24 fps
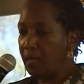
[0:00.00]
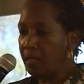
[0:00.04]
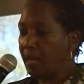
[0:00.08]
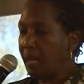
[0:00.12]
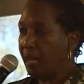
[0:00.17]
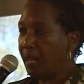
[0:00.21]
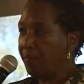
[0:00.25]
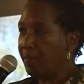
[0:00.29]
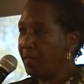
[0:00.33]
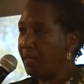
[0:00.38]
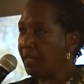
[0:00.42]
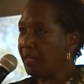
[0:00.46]

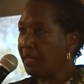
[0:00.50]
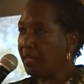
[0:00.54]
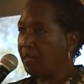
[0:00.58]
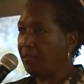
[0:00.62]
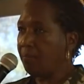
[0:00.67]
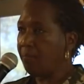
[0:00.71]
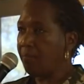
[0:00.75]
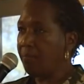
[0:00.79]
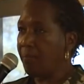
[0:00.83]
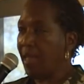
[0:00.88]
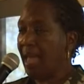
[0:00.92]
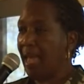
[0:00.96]
heavy
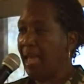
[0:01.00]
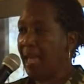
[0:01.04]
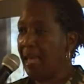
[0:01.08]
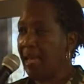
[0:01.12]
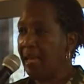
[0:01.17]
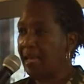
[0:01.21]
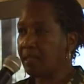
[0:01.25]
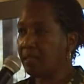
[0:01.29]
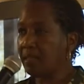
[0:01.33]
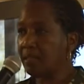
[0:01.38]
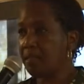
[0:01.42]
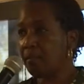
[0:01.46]

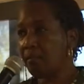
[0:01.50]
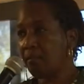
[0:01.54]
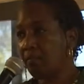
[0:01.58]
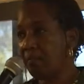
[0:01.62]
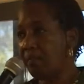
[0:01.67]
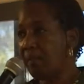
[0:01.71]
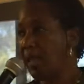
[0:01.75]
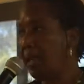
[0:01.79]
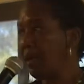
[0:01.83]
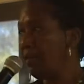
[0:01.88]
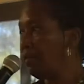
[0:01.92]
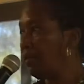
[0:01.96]
bags
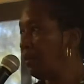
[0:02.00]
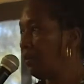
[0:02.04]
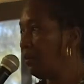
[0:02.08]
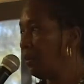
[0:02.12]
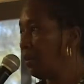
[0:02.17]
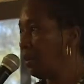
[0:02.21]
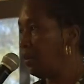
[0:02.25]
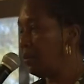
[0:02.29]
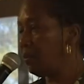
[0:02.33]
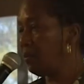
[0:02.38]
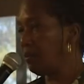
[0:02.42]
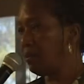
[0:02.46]
and their
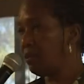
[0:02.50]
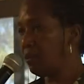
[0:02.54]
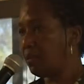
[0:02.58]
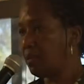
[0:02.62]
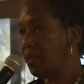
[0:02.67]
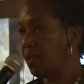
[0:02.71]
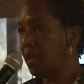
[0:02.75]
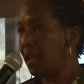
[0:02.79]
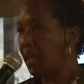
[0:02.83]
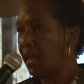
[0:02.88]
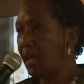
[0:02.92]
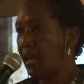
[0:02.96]
guns,
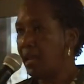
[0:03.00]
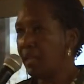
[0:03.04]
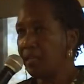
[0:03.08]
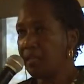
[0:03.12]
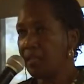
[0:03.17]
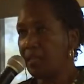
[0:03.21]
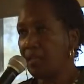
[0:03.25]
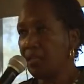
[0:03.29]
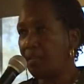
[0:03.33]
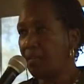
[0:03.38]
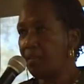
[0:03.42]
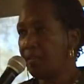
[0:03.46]
and
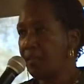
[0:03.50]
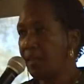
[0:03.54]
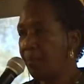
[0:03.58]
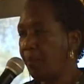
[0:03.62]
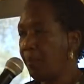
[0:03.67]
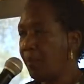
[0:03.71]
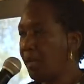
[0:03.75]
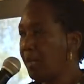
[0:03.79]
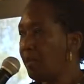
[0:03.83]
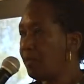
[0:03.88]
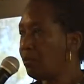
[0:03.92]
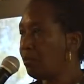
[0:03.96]
getting on
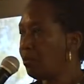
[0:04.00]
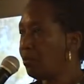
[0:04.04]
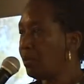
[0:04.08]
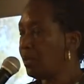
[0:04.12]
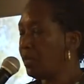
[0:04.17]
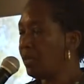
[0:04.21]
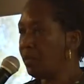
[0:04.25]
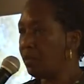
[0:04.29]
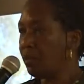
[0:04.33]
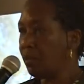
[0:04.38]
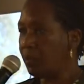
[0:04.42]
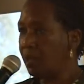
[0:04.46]
that bus or
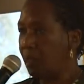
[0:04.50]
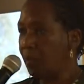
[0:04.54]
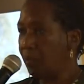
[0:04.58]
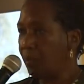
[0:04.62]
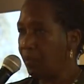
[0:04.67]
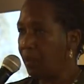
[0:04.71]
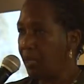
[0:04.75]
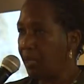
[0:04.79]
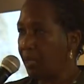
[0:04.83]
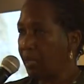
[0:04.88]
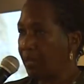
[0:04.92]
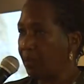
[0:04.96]
getting on
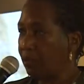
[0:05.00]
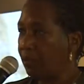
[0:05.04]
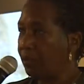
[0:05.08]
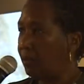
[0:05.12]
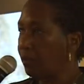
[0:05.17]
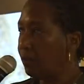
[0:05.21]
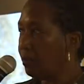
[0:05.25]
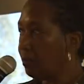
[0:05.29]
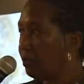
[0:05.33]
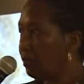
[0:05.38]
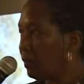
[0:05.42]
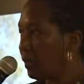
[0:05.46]
that plane
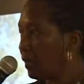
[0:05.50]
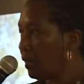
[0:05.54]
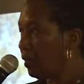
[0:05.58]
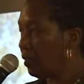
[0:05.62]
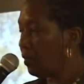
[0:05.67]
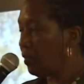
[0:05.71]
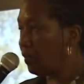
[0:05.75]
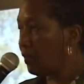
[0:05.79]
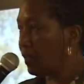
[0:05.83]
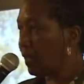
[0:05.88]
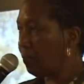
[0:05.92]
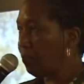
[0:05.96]
or
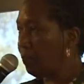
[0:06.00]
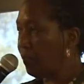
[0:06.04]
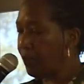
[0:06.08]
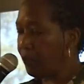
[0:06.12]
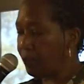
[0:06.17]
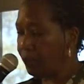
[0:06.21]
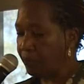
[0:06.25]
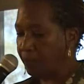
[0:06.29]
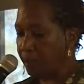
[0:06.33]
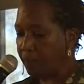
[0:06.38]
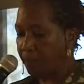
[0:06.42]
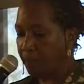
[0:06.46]
getting on that
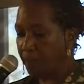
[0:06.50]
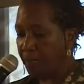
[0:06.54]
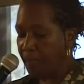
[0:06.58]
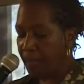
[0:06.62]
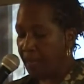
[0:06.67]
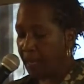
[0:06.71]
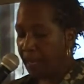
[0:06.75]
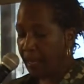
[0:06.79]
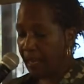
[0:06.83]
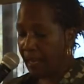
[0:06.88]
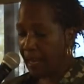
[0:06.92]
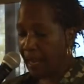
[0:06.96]
boat.
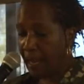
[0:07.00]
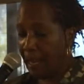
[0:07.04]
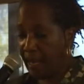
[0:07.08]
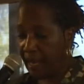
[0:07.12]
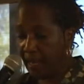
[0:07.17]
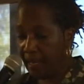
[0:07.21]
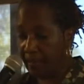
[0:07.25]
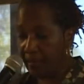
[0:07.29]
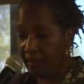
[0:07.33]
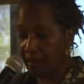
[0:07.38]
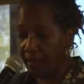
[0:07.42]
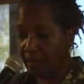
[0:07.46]

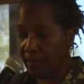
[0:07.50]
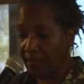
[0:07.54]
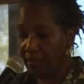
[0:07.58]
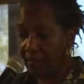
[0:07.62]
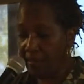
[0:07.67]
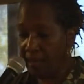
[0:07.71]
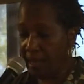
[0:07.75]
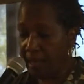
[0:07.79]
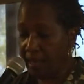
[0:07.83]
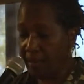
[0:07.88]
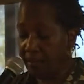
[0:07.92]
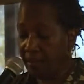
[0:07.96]

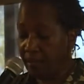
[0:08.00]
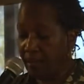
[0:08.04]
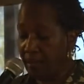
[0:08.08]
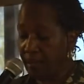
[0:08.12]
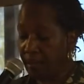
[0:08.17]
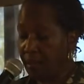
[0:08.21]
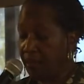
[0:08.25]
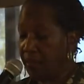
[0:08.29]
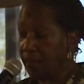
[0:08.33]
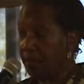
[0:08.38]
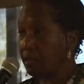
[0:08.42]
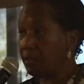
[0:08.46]
And that
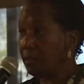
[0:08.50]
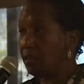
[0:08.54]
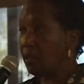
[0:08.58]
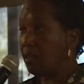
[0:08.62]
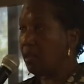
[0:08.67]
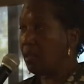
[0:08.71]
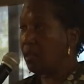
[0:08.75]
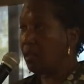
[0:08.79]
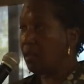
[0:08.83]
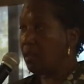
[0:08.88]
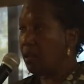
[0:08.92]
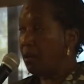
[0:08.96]
is
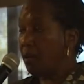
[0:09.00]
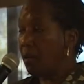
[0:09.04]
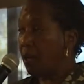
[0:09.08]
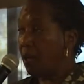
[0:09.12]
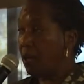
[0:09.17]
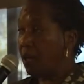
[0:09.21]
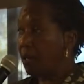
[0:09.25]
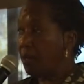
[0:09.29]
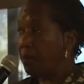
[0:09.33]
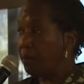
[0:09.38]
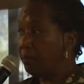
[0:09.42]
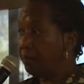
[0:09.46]

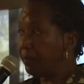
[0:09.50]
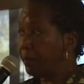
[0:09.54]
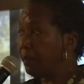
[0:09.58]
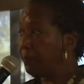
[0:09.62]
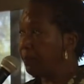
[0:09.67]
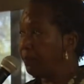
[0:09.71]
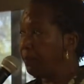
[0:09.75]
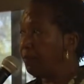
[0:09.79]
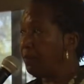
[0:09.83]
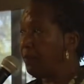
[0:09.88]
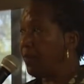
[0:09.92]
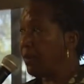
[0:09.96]

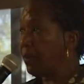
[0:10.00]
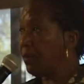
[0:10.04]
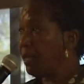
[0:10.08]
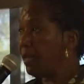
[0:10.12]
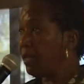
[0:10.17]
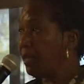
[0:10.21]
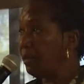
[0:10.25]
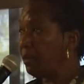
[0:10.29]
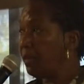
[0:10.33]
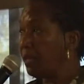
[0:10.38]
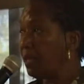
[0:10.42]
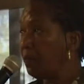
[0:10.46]
um,
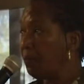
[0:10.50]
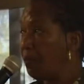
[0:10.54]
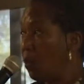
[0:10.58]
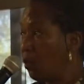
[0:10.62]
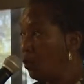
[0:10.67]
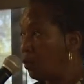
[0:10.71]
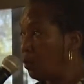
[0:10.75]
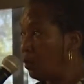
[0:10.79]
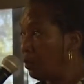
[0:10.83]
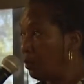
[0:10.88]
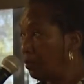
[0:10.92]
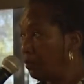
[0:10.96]
very
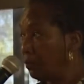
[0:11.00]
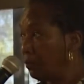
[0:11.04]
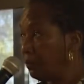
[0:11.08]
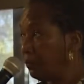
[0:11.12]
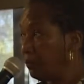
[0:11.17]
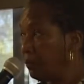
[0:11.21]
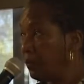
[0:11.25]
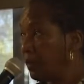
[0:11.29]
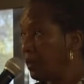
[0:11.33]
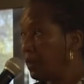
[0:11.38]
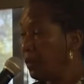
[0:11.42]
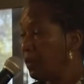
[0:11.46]
emotional,
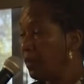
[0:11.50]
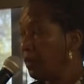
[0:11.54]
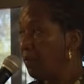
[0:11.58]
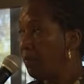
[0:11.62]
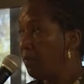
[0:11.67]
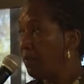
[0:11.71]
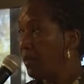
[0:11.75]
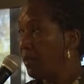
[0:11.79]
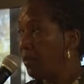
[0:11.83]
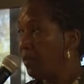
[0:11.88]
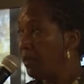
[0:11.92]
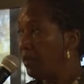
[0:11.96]

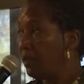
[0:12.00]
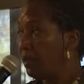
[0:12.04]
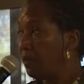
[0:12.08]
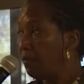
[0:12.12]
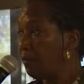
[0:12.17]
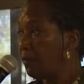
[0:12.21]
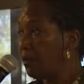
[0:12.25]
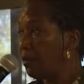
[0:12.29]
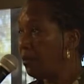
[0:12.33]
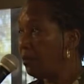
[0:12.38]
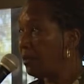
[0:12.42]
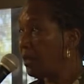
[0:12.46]
very
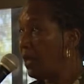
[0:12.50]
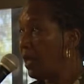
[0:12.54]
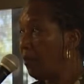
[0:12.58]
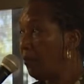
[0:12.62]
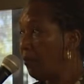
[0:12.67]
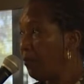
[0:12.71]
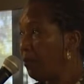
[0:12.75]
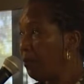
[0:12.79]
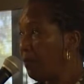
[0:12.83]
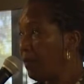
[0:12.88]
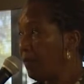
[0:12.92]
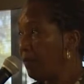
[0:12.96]
difficult time
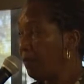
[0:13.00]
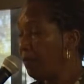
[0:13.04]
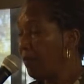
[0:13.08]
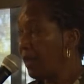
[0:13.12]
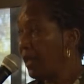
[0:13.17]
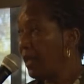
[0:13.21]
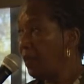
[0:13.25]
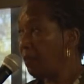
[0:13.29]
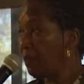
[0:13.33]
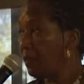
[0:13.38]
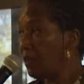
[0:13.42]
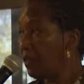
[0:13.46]
for many
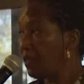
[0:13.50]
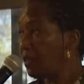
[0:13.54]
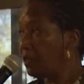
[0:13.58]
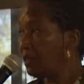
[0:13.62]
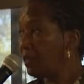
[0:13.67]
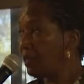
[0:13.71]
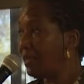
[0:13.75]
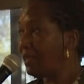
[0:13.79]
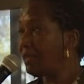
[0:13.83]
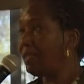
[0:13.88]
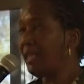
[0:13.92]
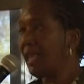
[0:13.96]
families,
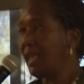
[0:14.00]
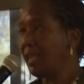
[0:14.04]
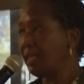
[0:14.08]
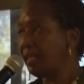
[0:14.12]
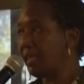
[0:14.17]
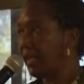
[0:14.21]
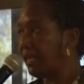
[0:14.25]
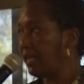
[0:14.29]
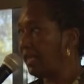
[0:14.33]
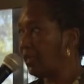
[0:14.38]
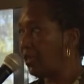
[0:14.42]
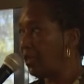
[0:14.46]
that
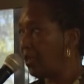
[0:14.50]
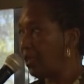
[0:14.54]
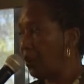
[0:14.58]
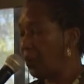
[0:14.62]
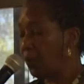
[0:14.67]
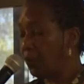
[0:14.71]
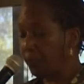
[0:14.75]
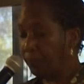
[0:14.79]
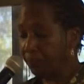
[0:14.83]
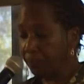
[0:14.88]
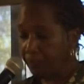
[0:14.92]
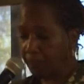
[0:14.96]
letting
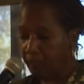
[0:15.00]
go.